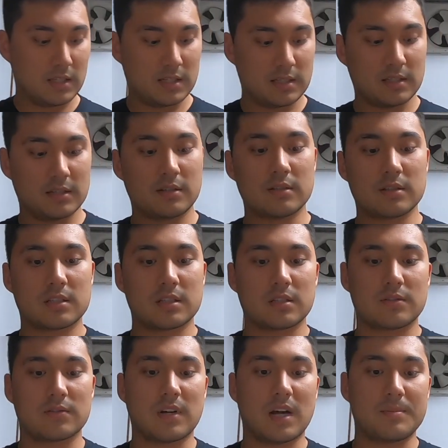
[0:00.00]
these little
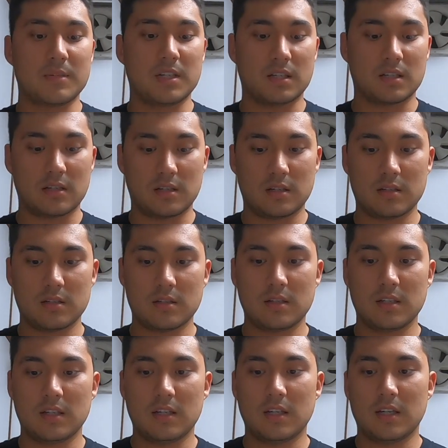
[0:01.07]
ceramic
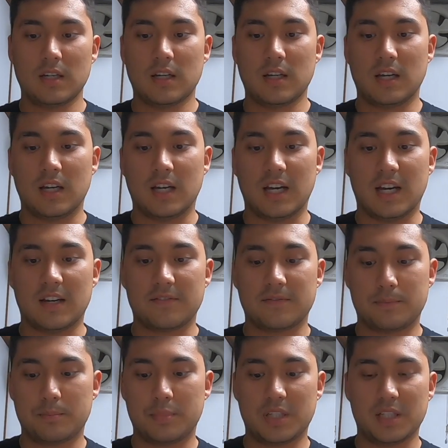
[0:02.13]
half
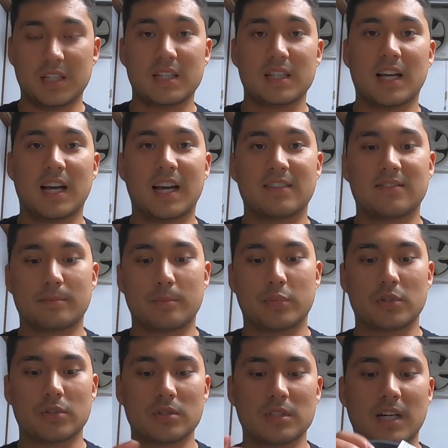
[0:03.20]
plate, half
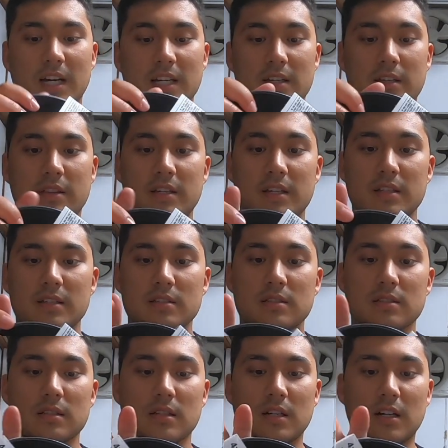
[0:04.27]
bowl kind of things.
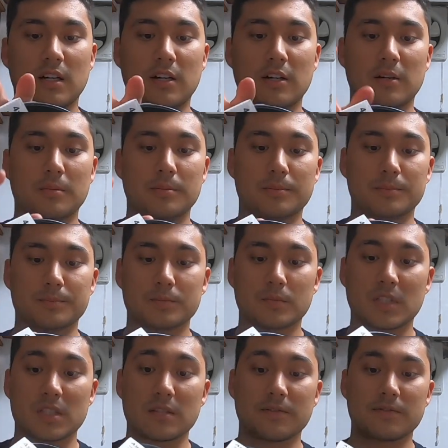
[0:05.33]
Um,
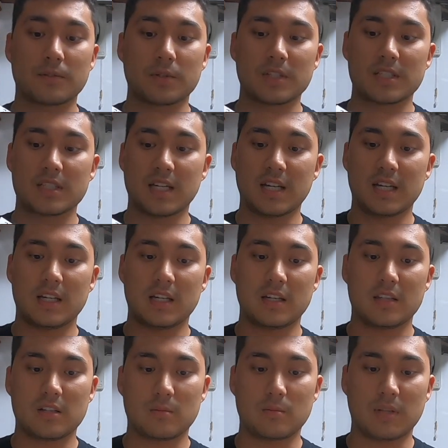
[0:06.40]
it's a four set.
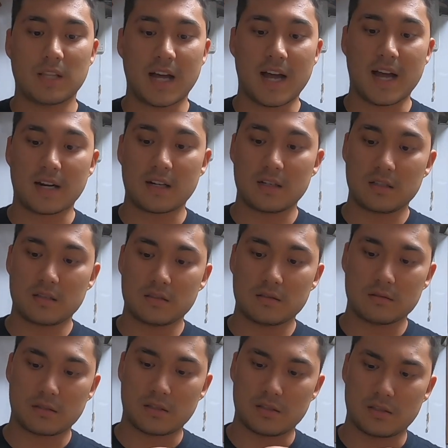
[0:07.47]
They're black
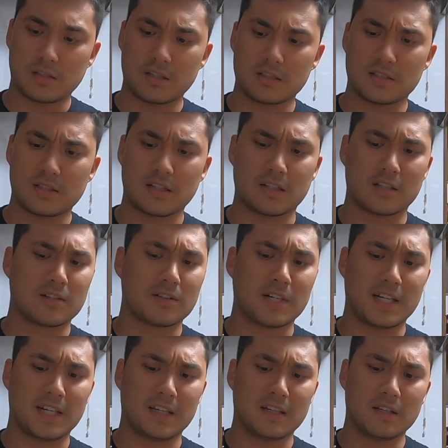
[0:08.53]
or dark, dark
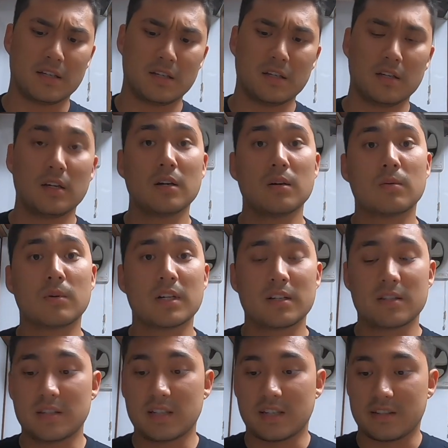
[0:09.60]
gray. One or
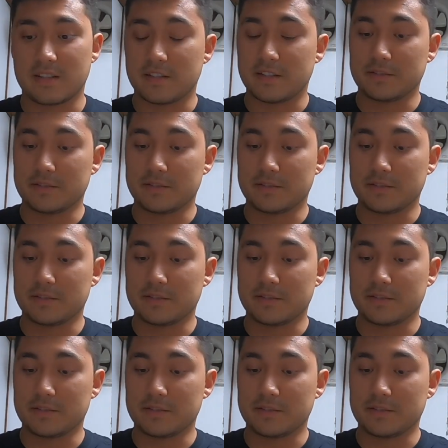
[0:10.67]
the other.